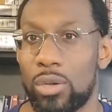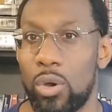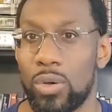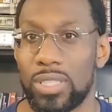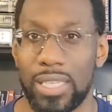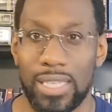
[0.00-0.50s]
of
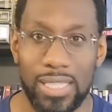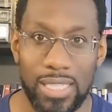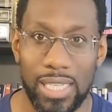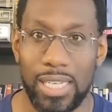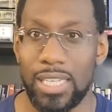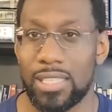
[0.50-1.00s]
course, the
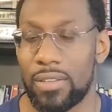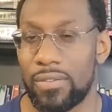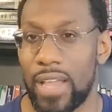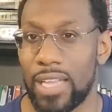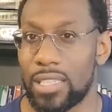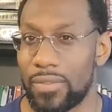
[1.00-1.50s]
insidious
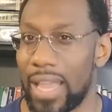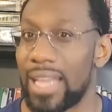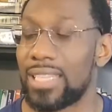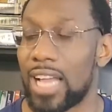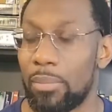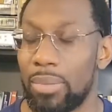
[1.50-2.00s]
effects of
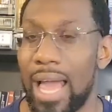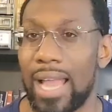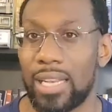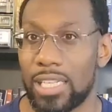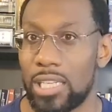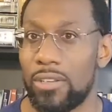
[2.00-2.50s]

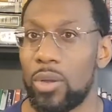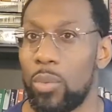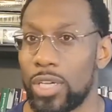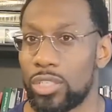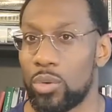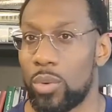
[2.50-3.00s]
anti-Blackness here in the
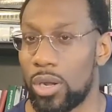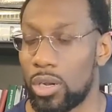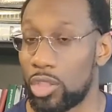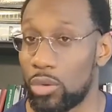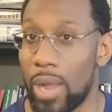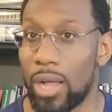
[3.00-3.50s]
Western world
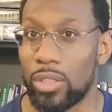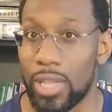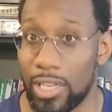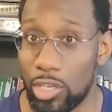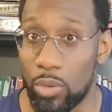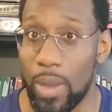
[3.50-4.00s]

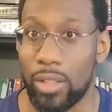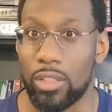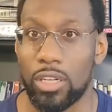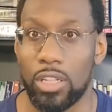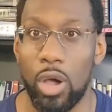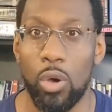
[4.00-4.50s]
and throughout
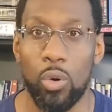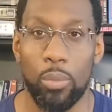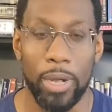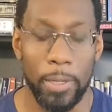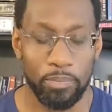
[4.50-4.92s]
the globe.